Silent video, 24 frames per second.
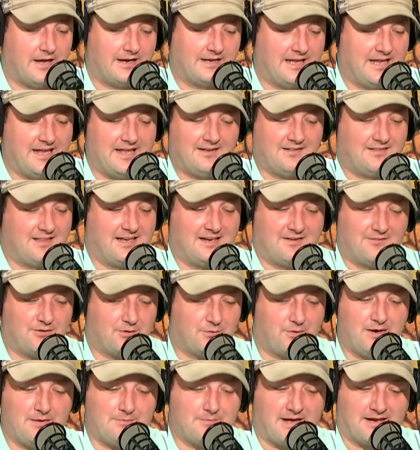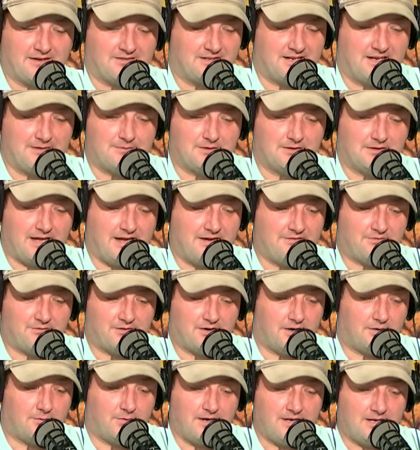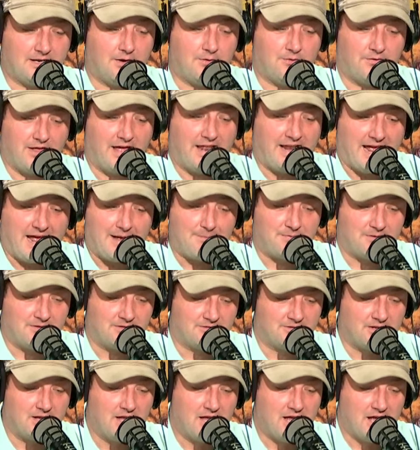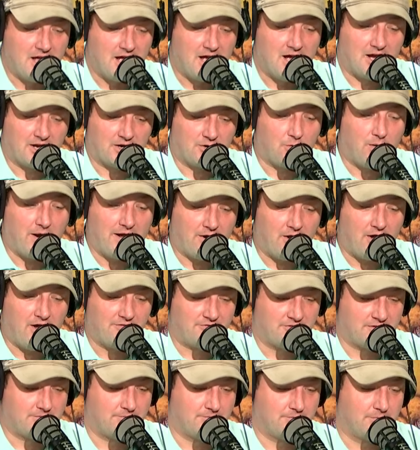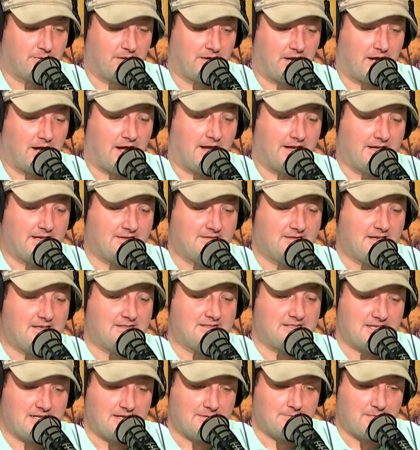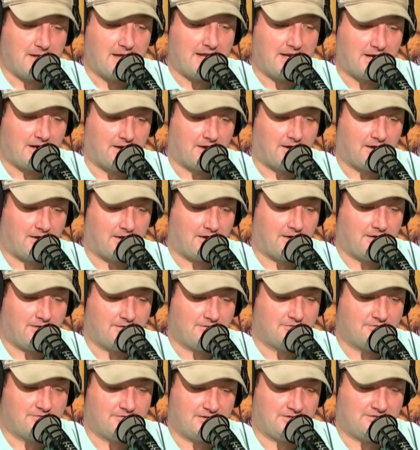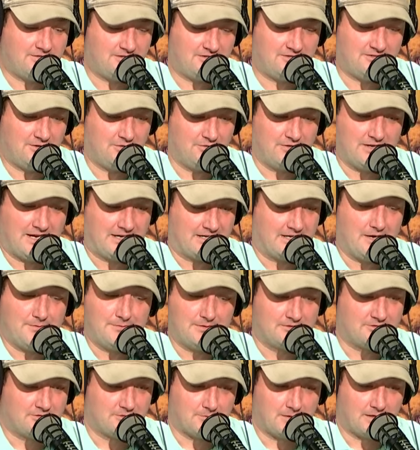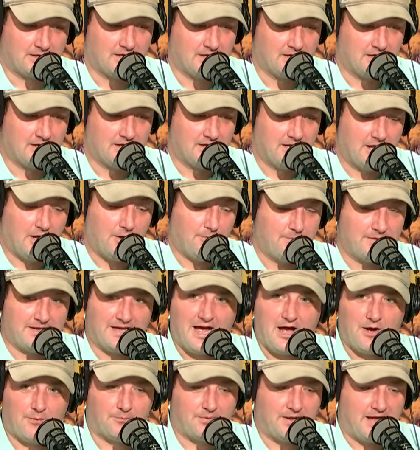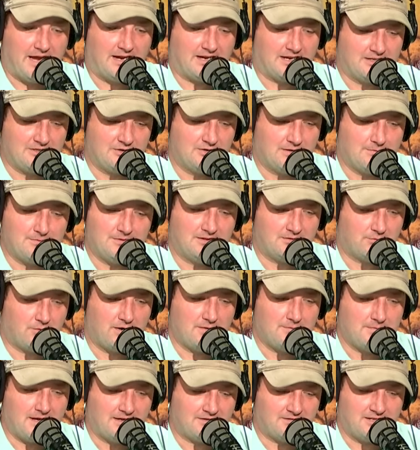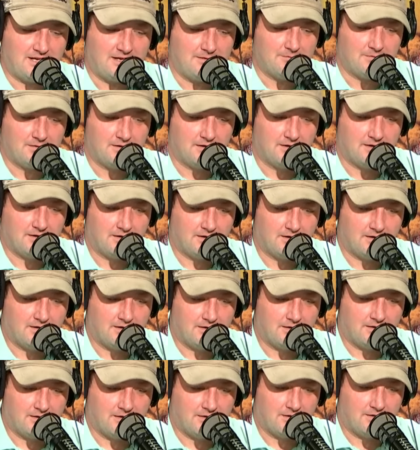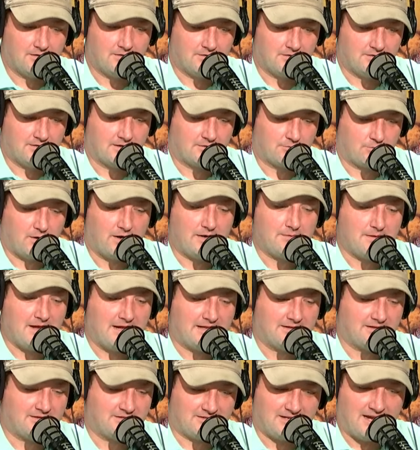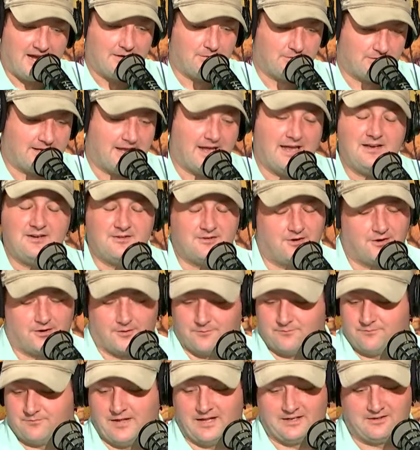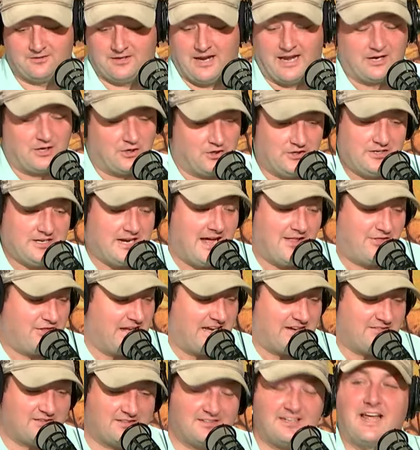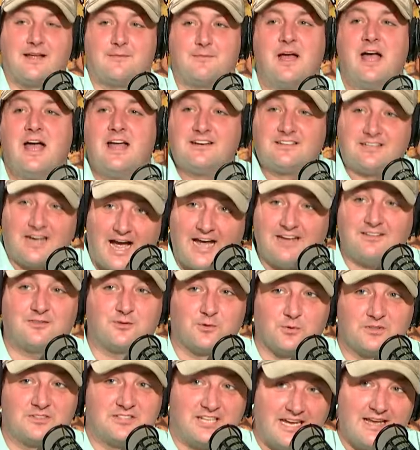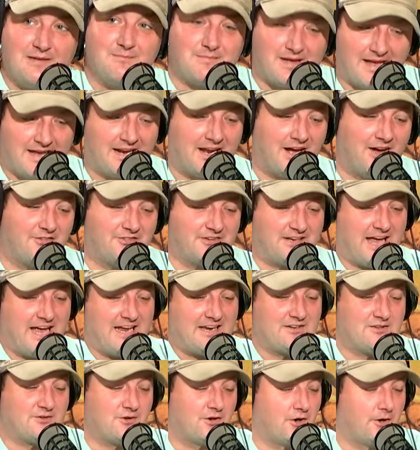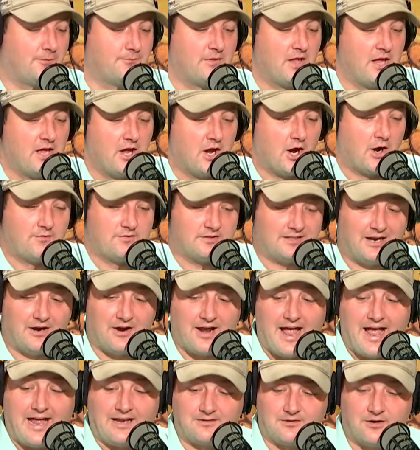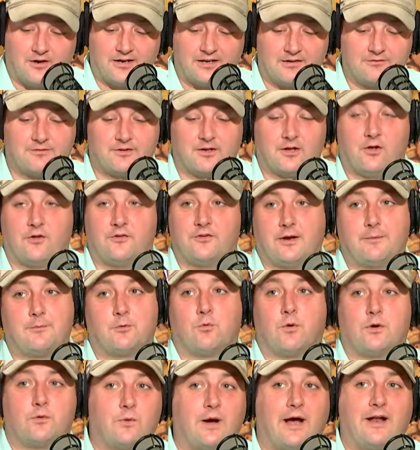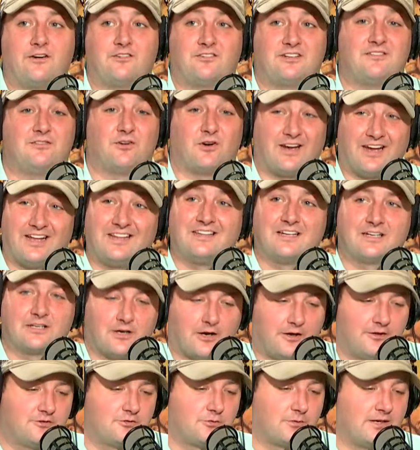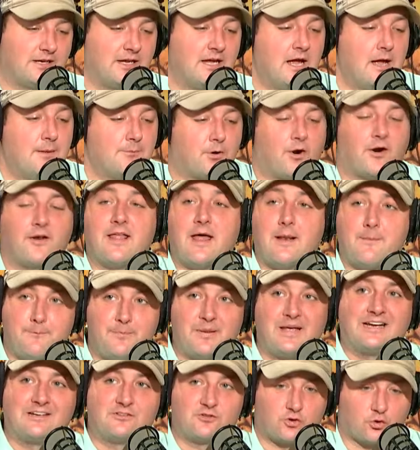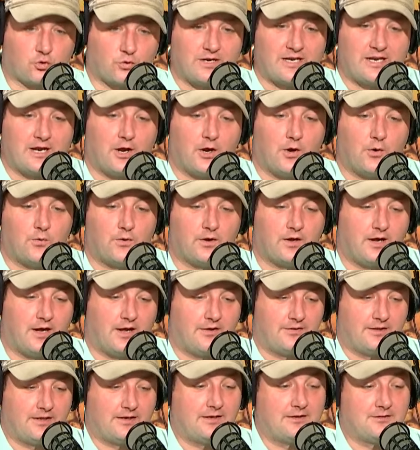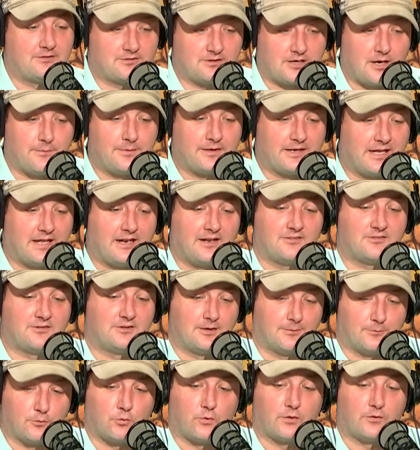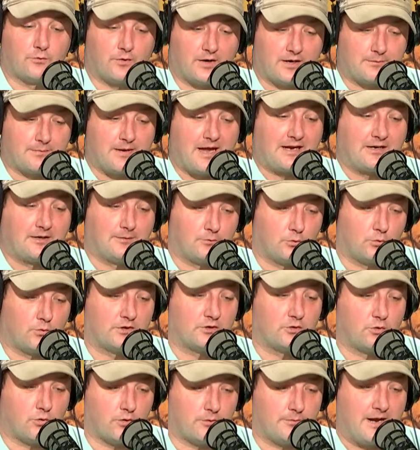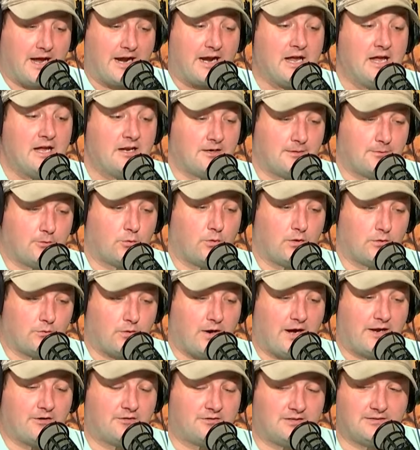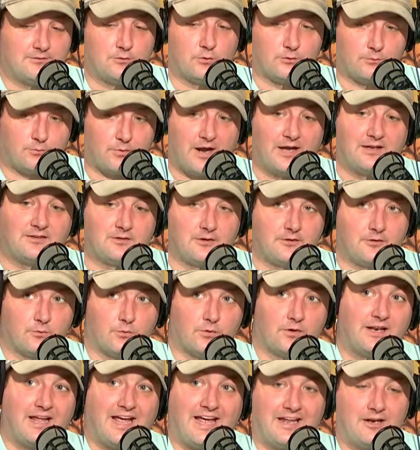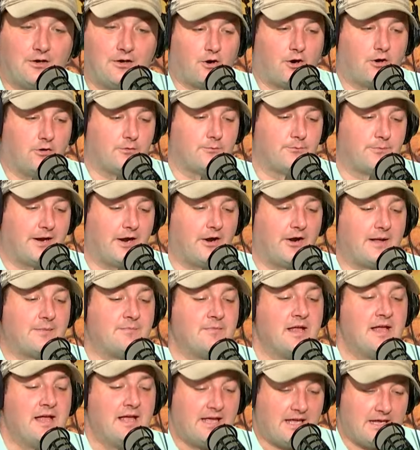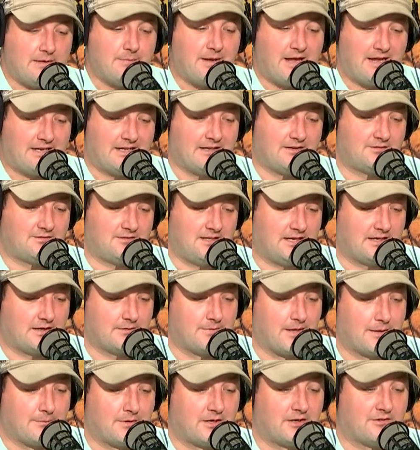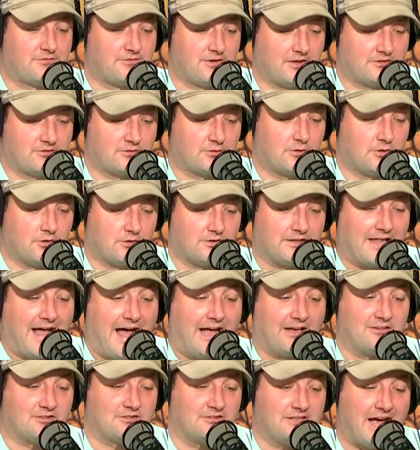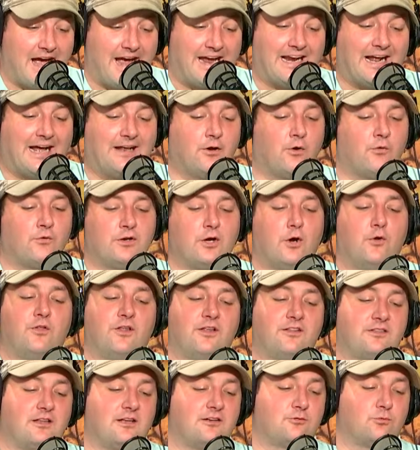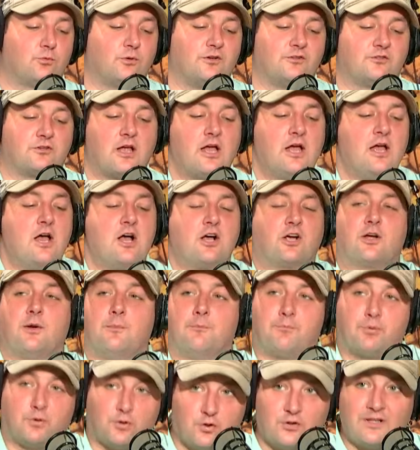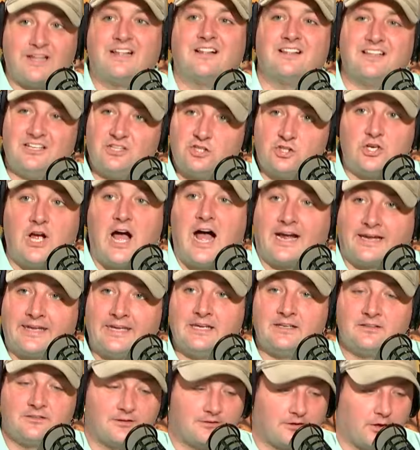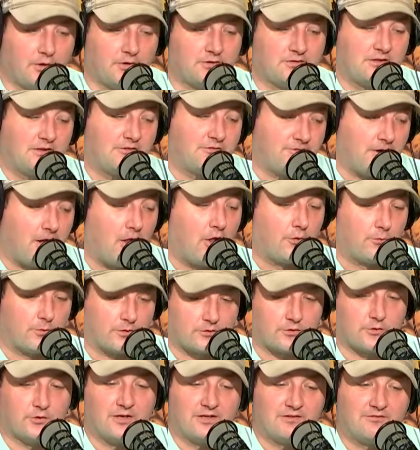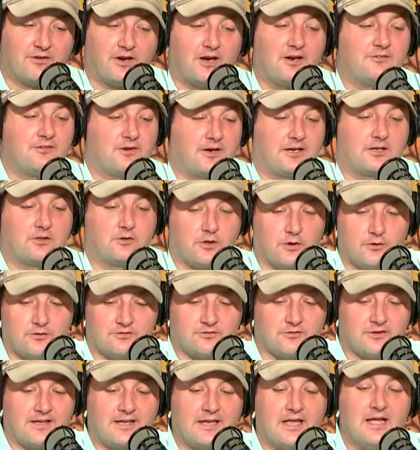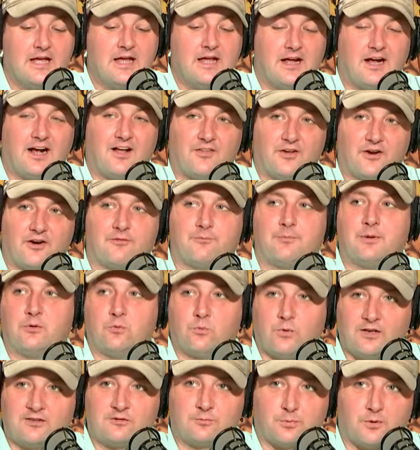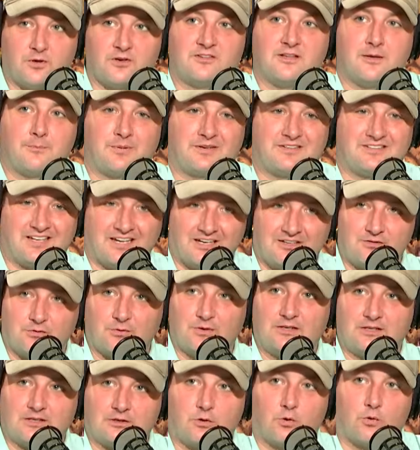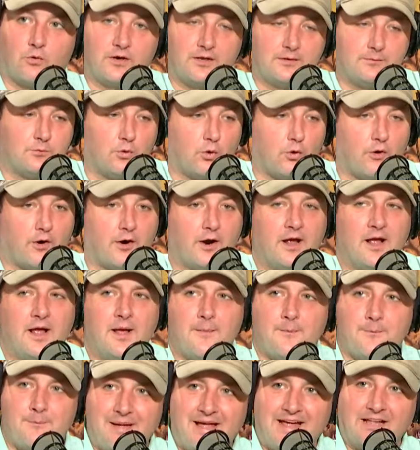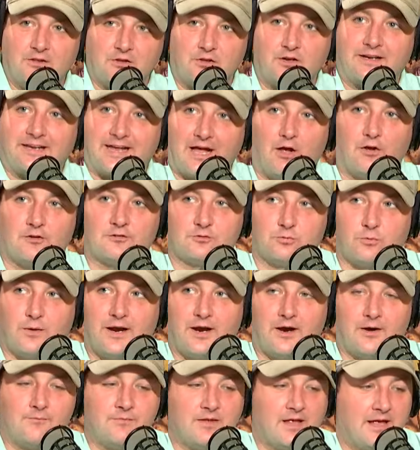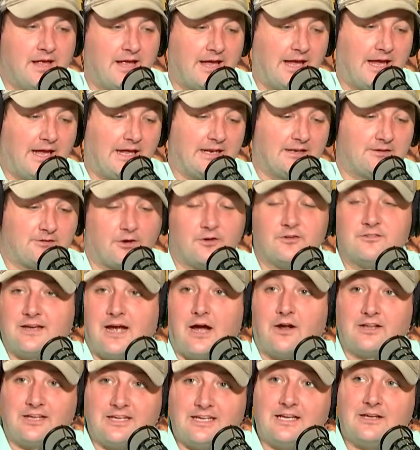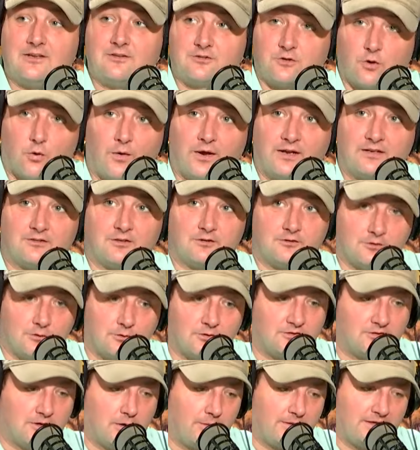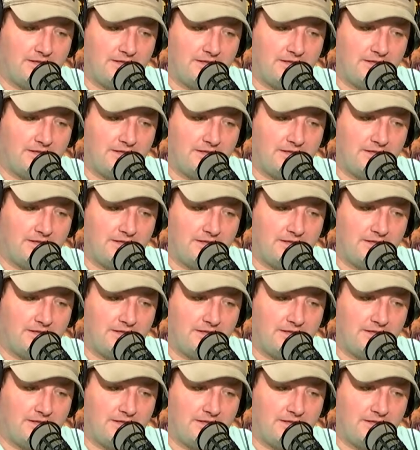I can't think of the running back's name in live uh, radio. That happens uh, quite often. But uh, he's a teammate of, it's just still not coming to me. Help me out, Beck. Can you give me the running back's name? For who? the running back that signed with Caden Durham. Caden Durham, I could yeah, not Durham. think of his name. High school teammate of Caden Durham over there at Duncanville, number one wide receiver in the country. Part of that big trio uh, that is coming in as the number one running back, number one quarterback, number one wide receiver with Bryce Underwood Harlem Berry. He made his decommitment official last night. I don't know that this was completely shocking to those that follow recruiting very, very closely. Uh, there have been whispers that potentially Dakorien Moore may look elsewhere, and it turns out he is going to do so.